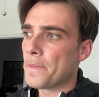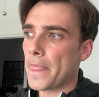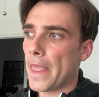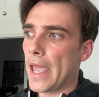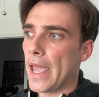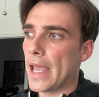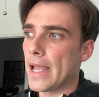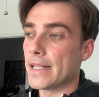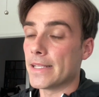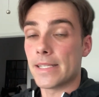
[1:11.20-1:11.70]

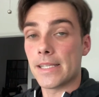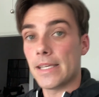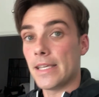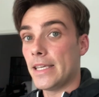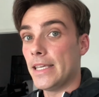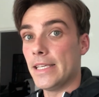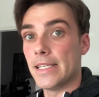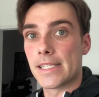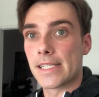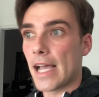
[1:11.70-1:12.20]
And
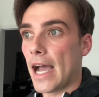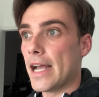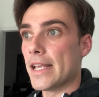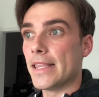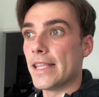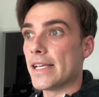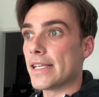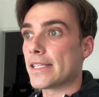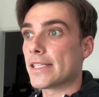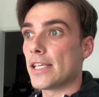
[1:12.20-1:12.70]
he signed
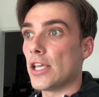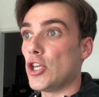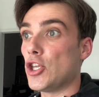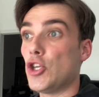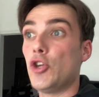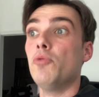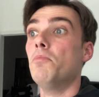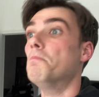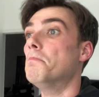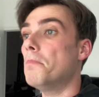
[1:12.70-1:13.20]
this
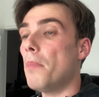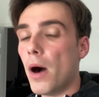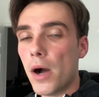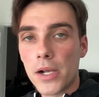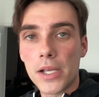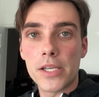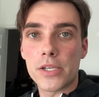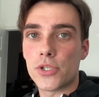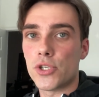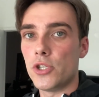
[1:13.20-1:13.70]

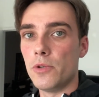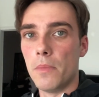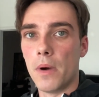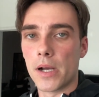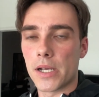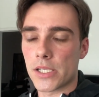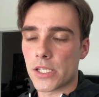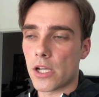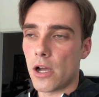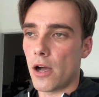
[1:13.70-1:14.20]
humongous,
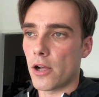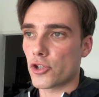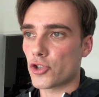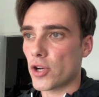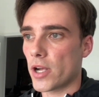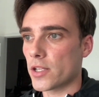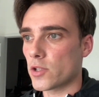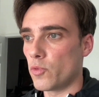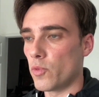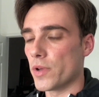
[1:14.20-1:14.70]
humongous
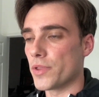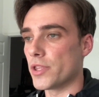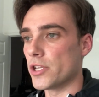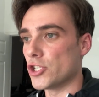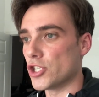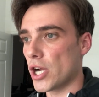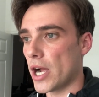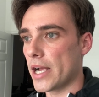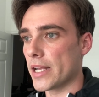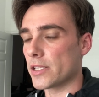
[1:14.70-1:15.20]
contract with the
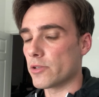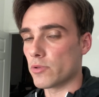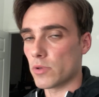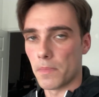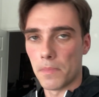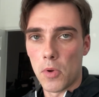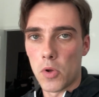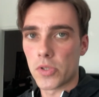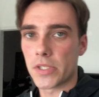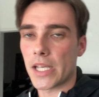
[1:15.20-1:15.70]
Giants. It was
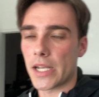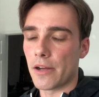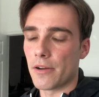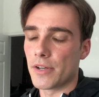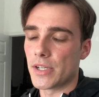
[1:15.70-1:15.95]
a multi-year